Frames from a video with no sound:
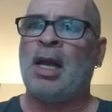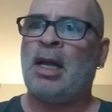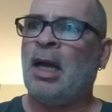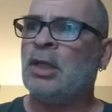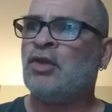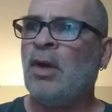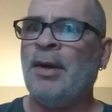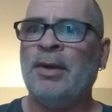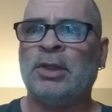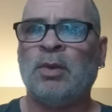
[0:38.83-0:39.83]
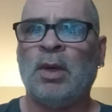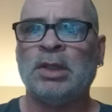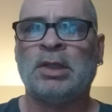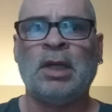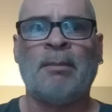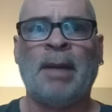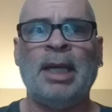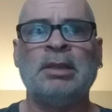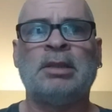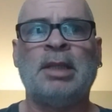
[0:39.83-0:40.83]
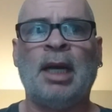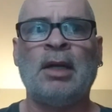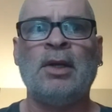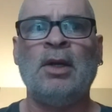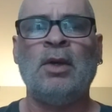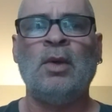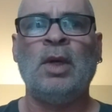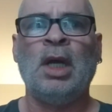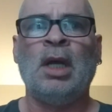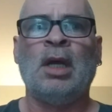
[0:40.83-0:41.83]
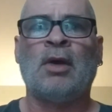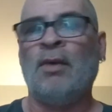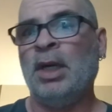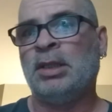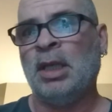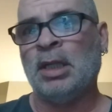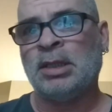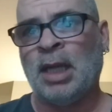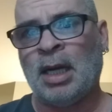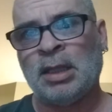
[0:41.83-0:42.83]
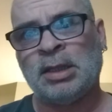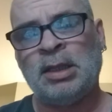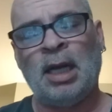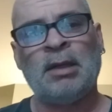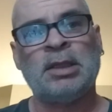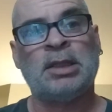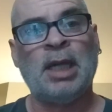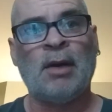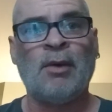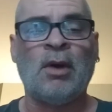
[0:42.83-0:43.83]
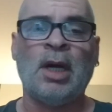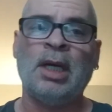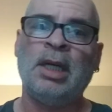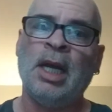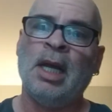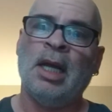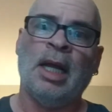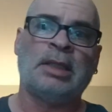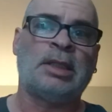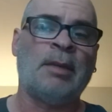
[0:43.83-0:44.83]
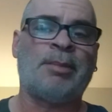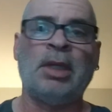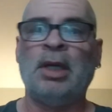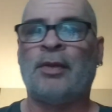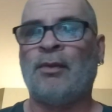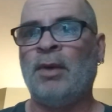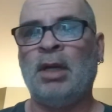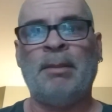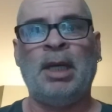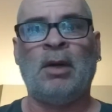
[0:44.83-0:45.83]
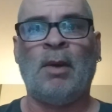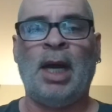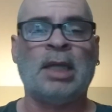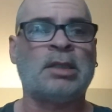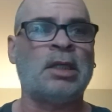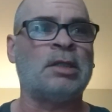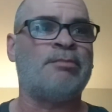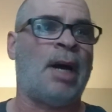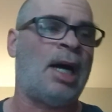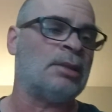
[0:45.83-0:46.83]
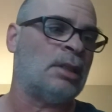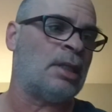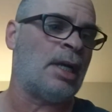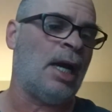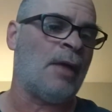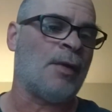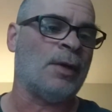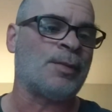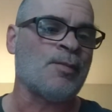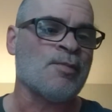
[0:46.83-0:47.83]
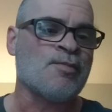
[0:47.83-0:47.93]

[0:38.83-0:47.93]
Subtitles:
Contrary to what some might tell you, creatine is not a steroid. It's simply three amino acids bonded together.